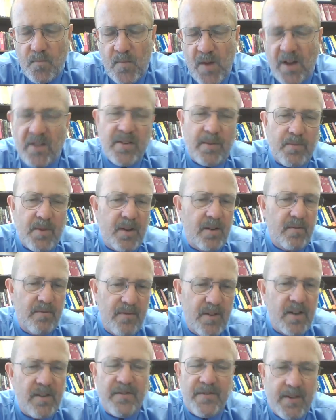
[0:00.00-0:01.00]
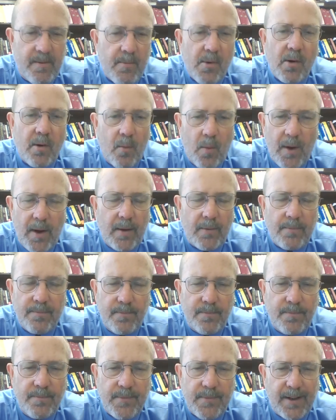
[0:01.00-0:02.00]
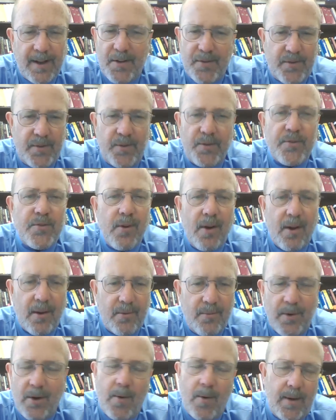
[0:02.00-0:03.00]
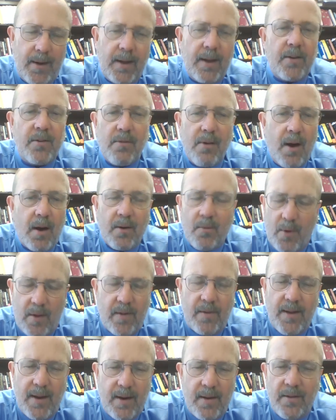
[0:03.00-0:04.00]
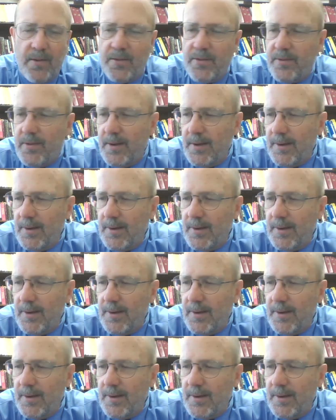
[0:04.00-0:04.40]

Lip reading: Except in an ephemeral way. Augustine's drunk. We go out and get drunk, whether that is